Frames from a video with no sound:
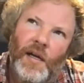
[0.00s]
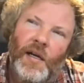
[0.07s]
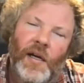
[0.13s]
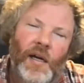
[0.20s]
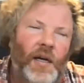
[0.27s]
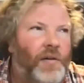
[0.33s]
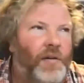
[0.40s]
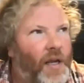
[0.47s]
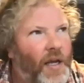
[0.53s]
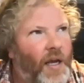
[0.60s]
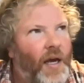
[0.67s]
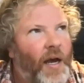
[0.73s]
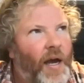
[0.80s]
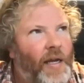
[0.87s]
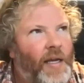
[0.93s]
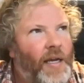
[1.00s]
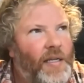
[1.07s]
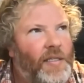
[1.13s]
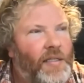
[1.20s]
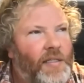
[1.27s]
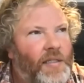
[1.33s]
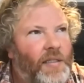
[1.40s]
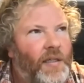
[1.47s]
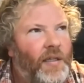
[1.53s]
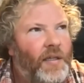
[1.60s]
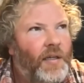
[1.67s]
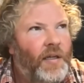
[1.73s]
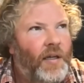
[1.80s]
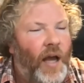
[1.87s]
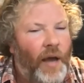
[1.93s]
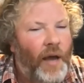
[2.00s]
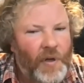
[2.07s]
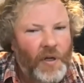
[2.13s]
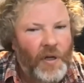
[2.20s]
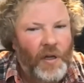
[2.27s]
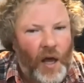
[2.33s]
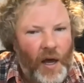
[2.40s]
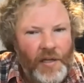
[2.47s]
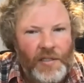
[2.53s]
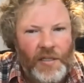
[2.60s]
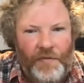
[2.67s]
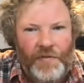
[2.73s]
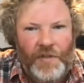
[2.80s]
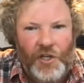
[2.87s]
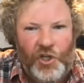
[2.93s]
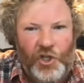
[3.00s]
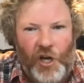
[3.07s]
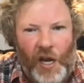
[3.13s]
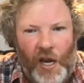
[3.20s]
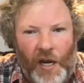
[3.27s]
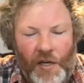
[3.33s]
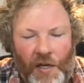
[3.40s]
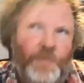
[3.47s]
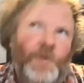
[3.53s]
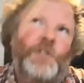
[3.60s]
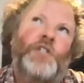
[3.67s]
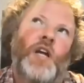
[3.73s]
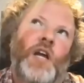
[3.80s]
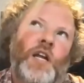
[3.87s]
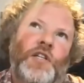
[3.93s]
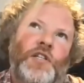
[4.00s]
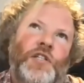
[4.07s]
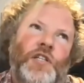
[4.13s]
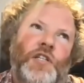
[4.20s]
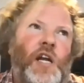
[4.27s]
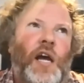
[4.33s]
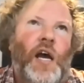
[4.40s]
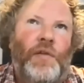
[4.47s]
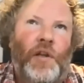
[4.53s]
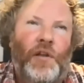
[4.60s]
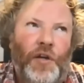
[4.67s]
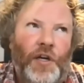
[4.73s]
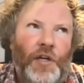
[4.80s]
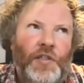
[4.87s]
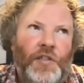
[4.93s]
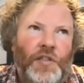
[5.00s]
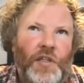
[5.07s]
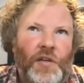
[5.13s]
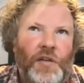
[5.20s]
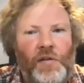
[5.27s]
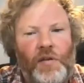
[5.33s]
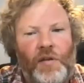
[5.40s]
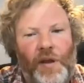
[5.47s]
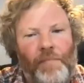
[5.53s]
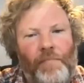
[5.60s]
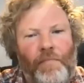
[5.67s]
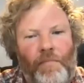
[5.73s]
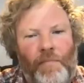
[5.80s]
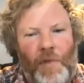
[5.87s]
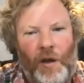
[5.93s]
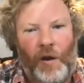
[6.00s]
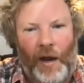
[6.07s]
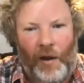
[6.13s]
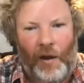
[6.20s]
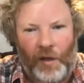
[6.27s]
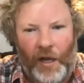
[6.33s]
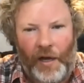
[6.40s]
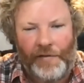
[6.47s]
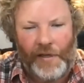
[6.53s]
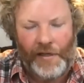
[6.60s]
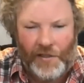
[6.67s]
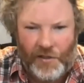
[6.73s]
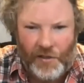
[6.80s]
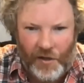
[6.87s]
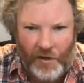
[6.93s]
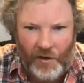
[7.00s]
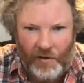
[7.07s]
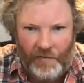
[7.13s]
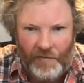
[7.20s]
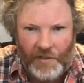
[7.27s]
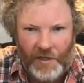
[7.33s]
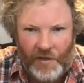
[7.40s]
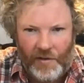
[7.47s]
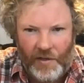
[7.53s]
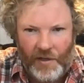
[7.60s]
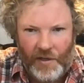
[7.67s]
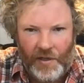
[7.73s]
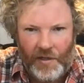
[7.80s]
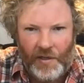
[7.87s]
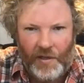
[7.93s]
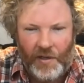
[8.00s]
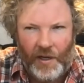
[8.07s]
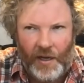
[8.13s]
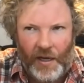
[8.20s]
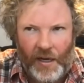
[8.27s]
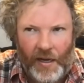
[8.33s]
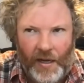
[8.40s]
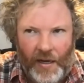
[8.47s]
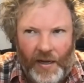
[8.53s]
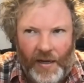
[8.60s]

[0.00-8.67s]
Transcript: yeah, I guess. I mean, a lot of stuff did change. I mean, it changed how they looked, and how long they served, and I